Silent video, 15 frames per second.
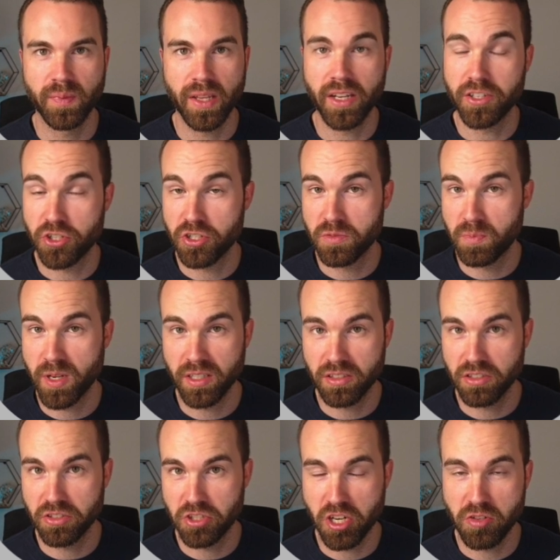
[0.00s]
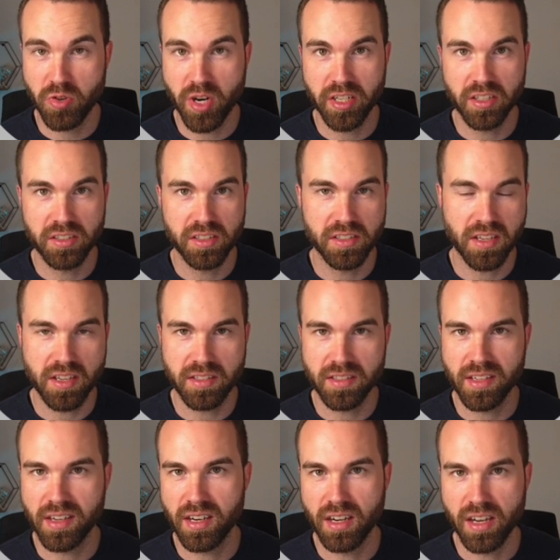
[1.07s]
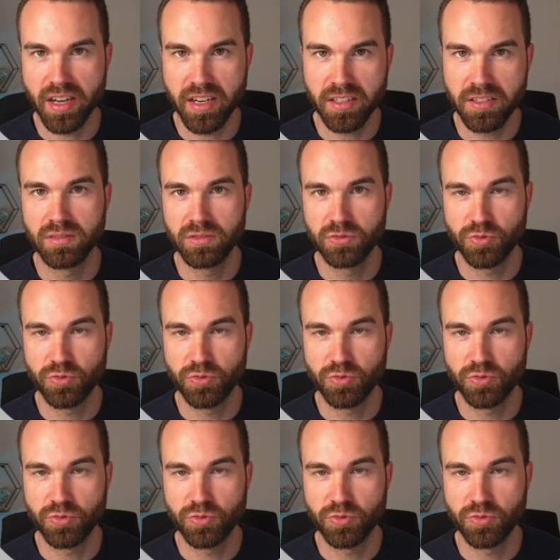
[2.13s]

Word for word: I just picked the generated designs that I like,